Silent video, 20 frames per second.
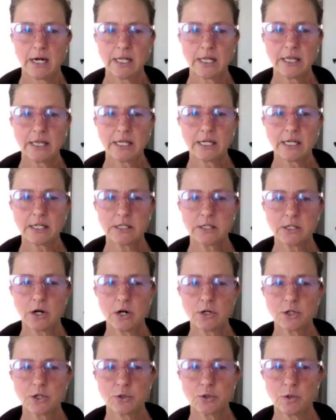And I think it's
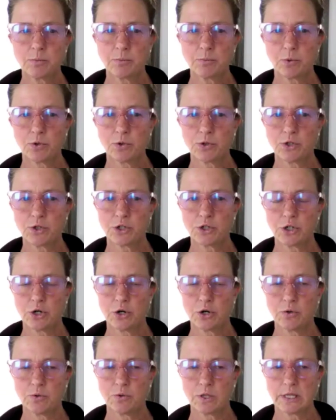also important to
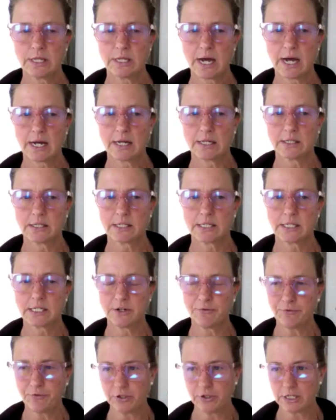note that
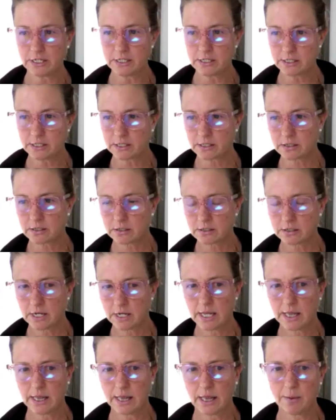syphilis
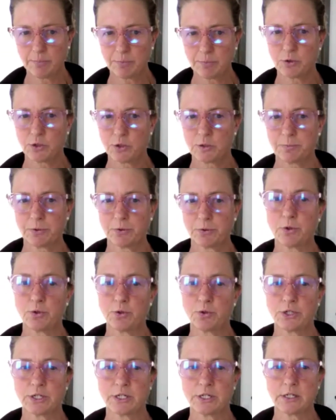and
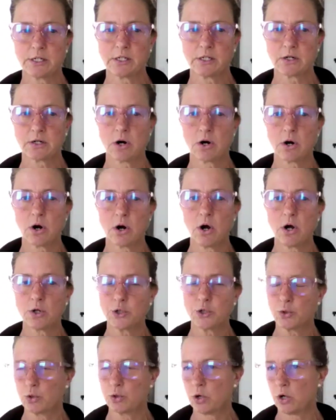leptospirosis are
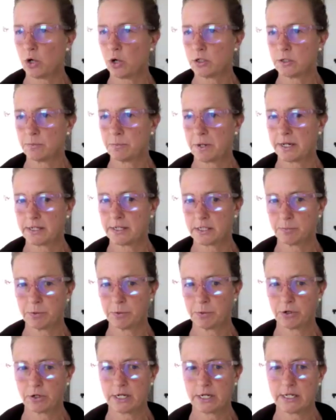also caused by a
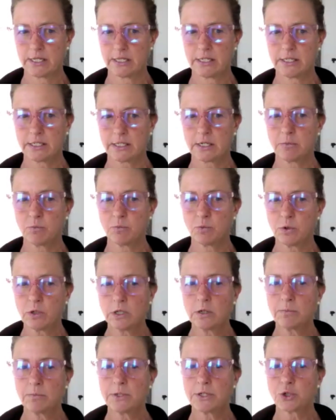spirochete. These can
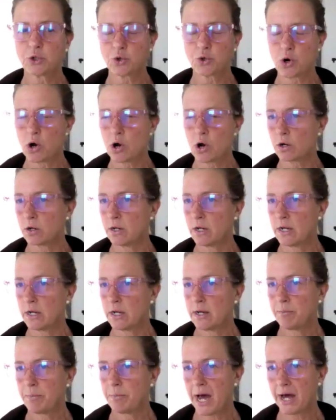really be strong
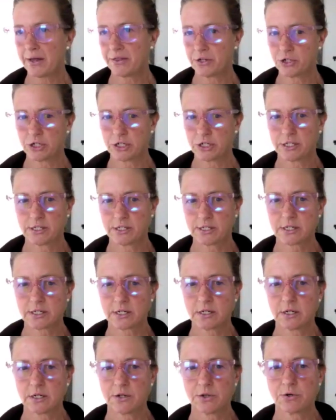pathogens.
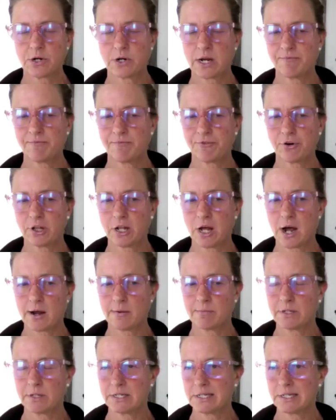Another name for
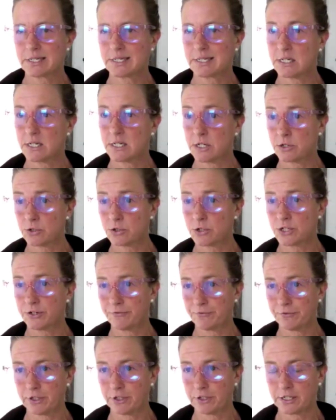Lyme is deer
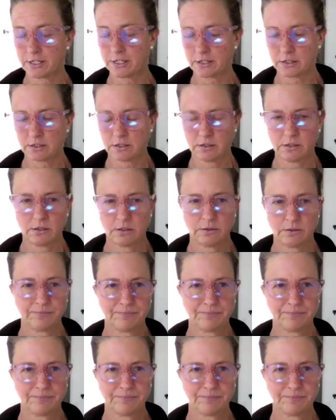syphilis.